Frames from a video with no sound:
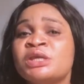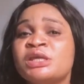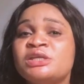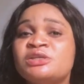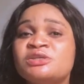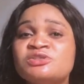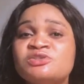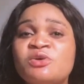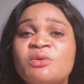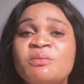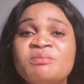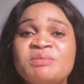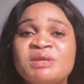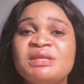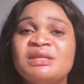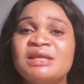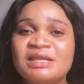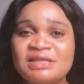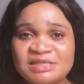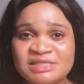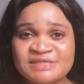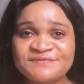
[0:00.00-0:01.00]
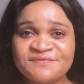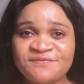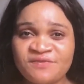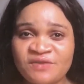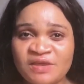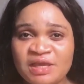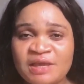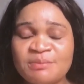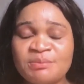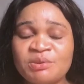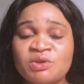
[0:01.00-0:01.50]
It does not mean that it's
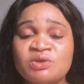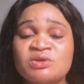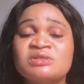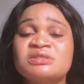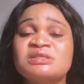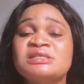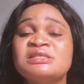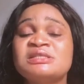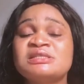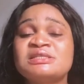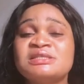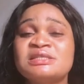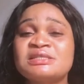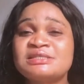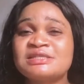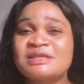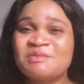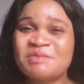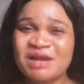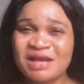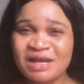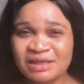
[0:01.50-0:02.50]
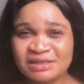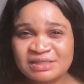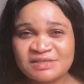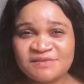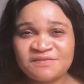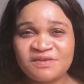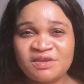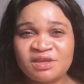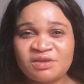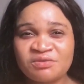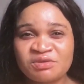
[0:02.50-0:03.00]
fake, because it is the same
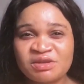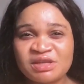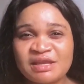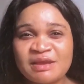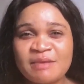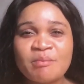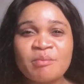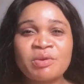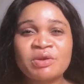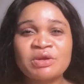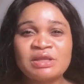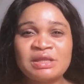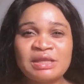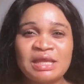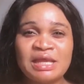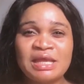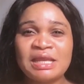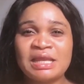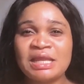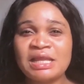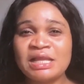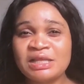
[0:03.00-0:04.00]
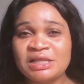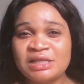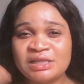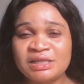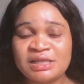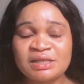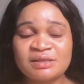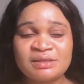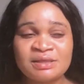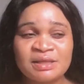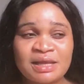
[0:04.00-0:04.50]
active ingredient, but then
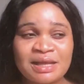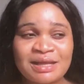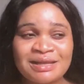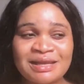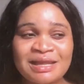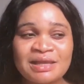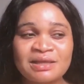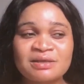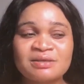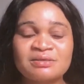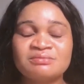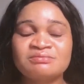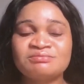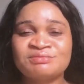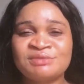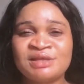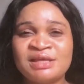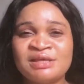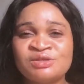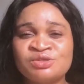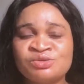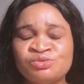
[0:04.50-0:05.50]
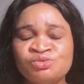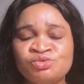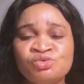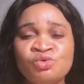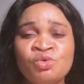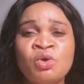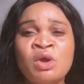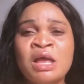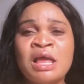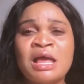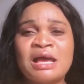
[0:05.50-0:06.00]
they you
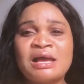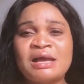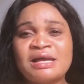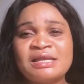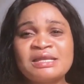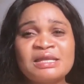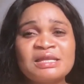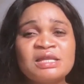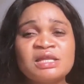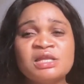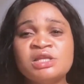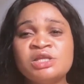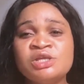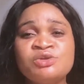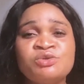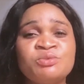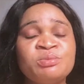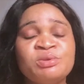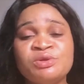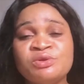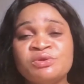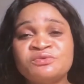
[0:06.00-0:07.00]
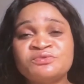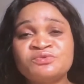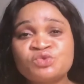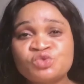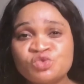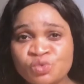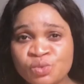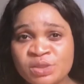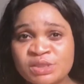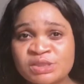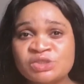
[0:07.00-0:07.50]
know, added a little bit of
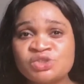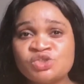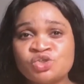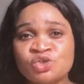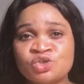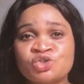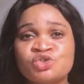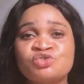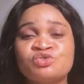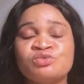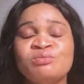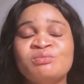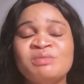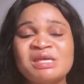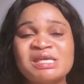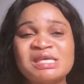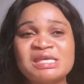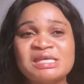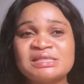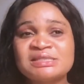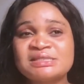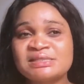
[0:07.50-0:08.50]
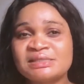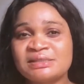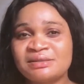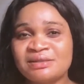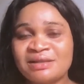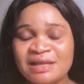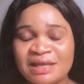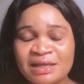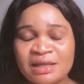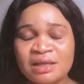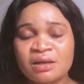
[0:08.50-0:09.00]
twist just to make it,
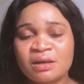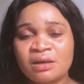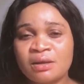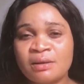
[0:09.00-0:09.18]
like,